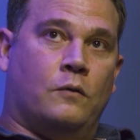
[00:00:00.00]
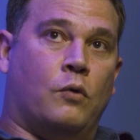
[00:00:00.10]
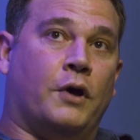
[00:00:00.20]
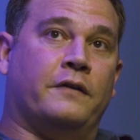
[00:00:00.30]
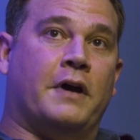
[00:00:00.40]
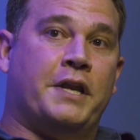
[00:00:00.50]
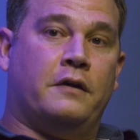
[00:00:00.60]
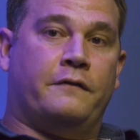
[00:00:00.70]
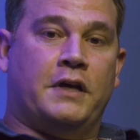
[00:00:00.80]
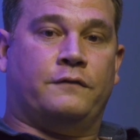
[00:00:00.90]
well-defined
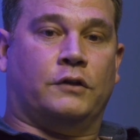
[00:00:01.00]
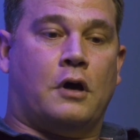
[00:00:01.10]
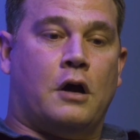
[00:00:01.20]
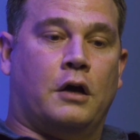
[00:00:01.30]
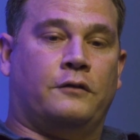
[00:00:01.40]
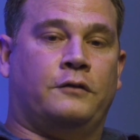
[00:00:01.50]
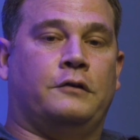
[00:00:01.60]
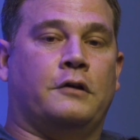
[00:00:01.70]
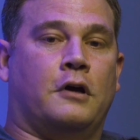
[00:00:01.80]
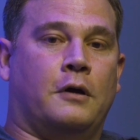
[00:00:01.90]
interface for
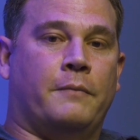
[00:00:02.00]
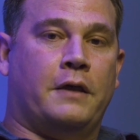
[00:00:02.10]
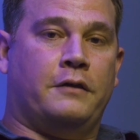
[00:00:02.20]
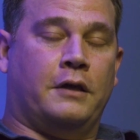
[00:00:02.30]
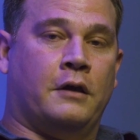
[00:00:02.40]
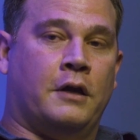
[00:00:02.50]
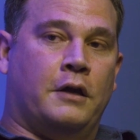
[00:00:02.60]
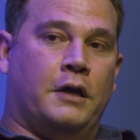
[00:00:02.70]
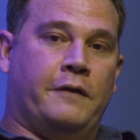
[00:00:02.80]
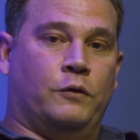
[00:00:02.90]
logs. And I think
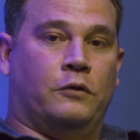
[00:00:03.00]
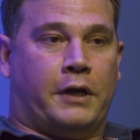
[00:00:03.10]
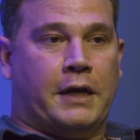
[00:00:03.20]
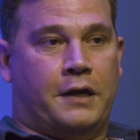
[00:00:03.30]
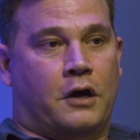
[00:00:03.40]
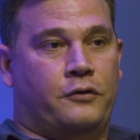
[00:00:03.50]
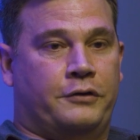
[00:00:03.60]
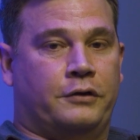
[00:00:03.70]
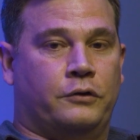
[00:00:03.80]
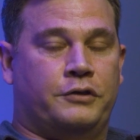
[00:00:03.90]
if you look at other
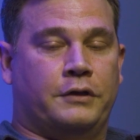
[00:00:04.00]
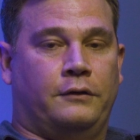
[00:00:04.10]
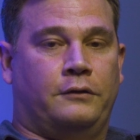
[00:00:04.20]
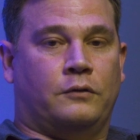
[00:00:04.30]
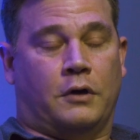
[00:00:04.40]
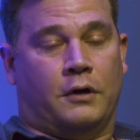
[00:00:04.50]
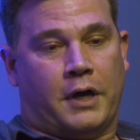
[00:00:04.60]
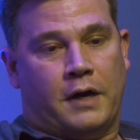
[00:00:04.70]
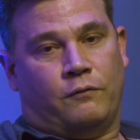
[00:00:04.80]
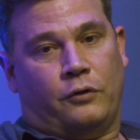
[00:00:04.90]
solutions or
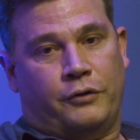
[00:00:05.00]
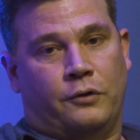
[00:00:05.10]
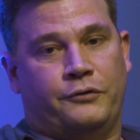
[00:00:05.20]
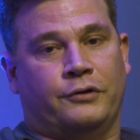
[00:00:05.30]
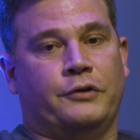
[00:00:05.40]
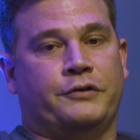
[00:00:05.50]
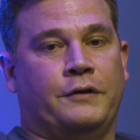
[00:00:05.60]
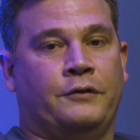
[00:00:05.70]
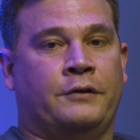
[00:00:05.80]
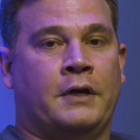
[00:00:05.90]
kind of roll your own
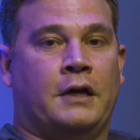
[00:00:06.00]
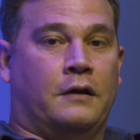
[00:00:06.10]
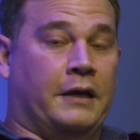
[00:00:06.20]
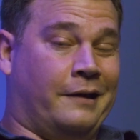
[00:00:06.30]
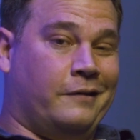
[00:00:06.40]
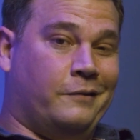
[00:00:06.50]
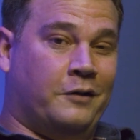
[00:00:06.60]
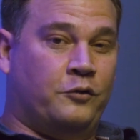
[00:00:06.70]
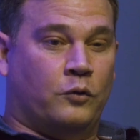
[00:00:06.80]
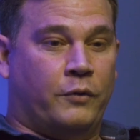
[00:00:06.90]
solutions, like you
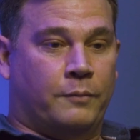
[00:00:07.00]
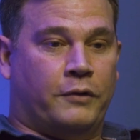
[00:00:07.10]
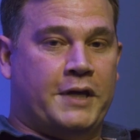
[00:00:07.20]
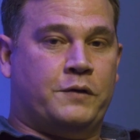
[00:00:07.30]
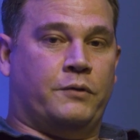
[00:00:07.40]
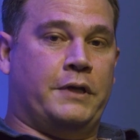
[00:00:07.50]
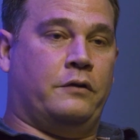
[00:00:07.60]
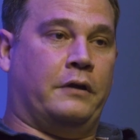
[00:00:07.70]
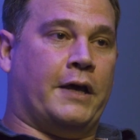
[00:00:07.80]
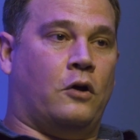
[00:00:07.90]
get into a weird place where
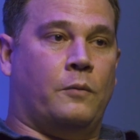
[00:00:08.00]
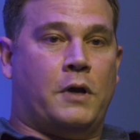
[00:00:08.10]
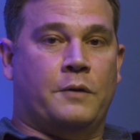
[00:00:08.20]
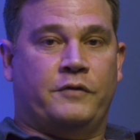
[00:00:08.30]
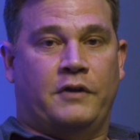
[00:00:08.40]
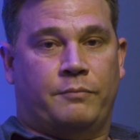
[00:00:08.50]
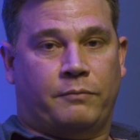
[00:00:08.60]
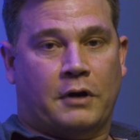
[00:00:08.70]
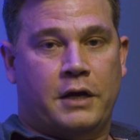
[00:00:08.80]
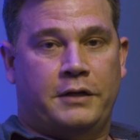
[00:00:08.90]
either that all becomes very
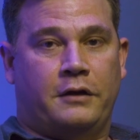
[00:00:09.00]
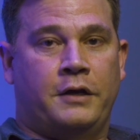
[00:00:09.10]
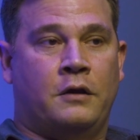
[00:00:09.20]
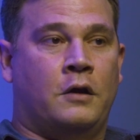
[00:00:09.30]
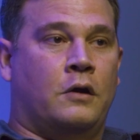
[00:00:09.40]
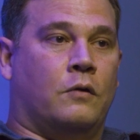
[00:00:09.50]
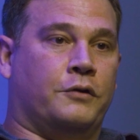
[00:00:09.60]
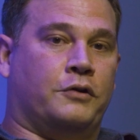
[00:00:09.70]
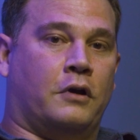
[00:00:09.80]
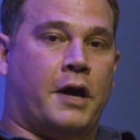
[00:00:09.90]
proprietary or
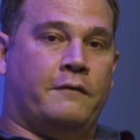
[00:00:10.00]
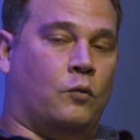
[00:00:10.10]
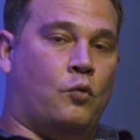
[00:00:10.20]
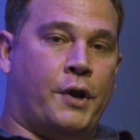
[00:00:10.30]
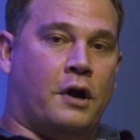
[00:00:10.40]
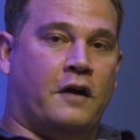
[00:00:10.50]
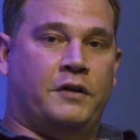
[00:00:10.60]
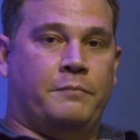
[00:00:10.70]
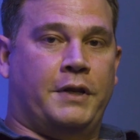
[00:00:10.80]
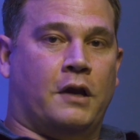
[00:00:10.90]
it's all kind of a one-off
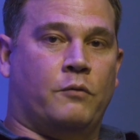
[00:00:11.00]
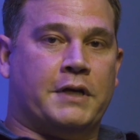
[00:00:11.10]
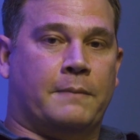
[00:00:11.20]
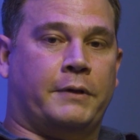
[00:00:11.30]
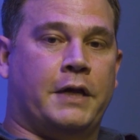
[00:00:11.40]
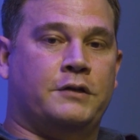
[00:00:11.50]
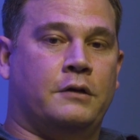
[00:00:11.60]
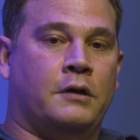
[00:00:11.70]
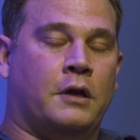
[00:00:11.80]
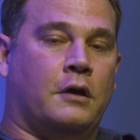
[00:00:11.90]
depending on which application.